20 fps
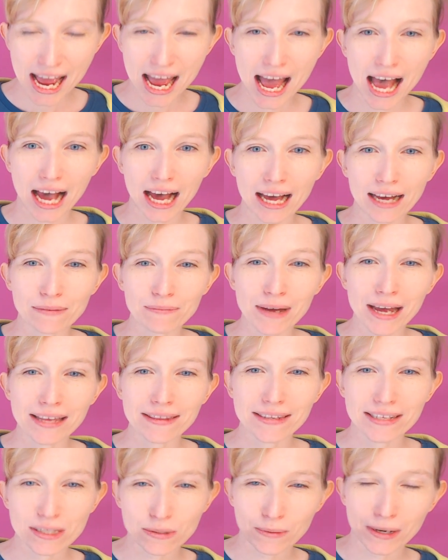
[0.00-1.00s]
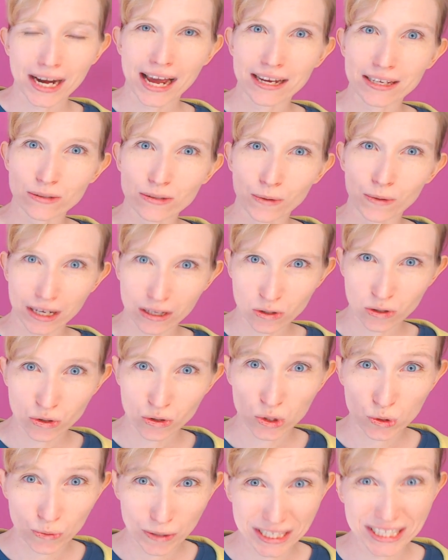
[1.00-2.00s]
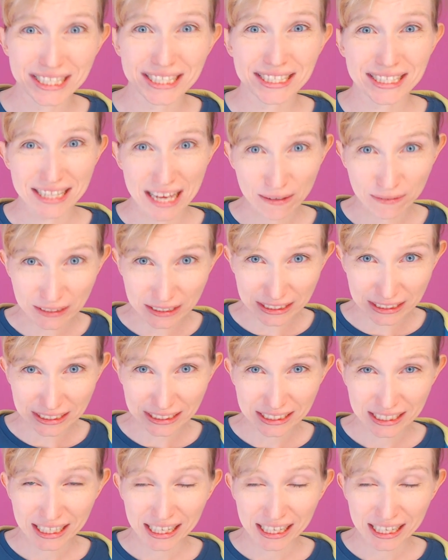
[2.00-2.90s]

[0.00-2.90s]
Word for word: And this one has 127